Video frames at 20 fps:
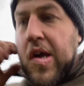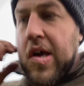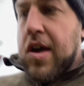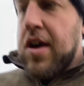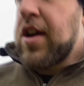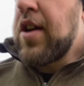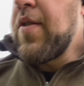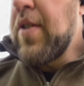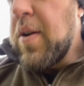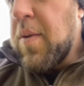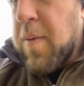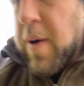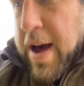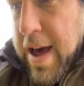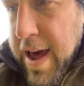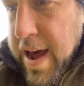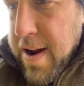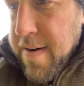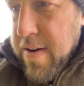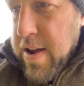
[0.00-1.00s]
You in a wet
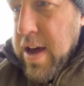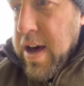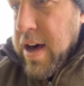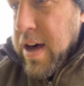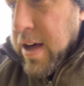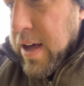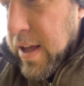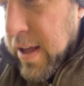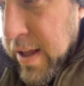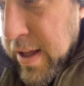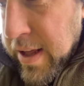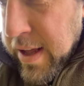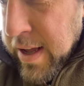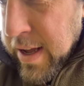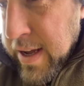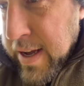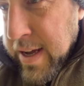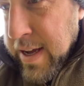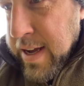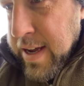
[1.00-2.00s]
area,
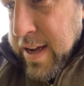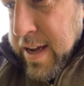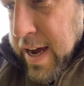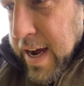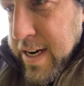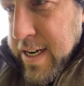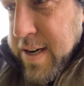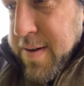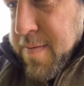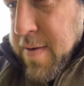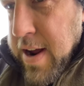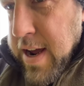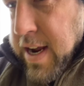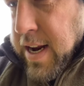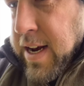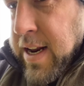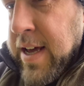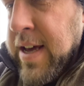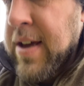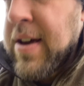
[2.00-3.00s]
catching
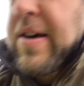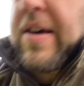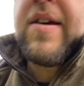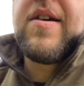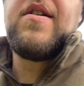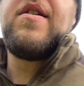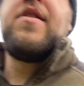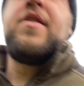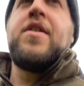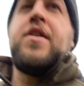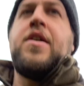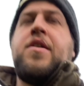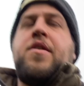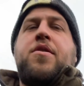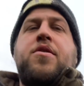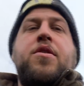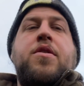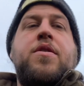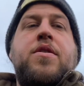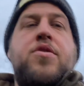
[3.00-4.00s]
rain? Or
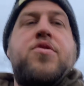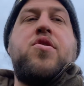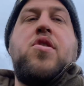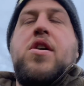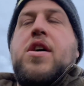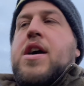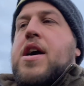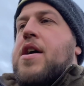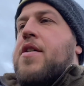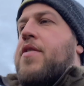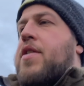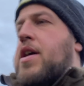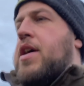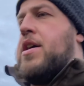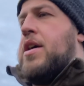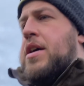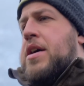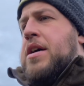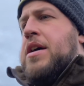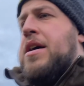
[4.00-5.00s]
you in a dry area,
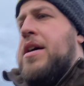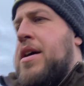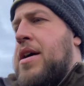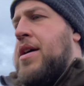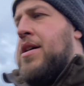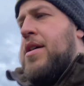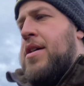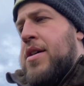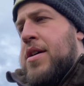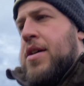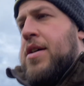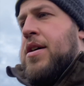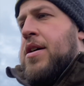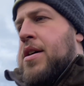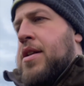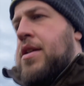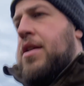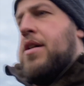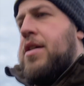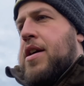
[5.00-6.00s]

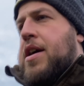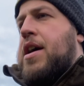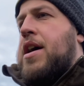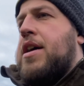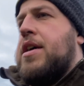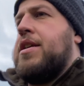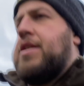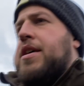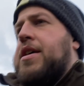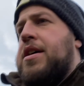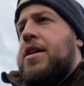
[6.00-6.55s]
like us,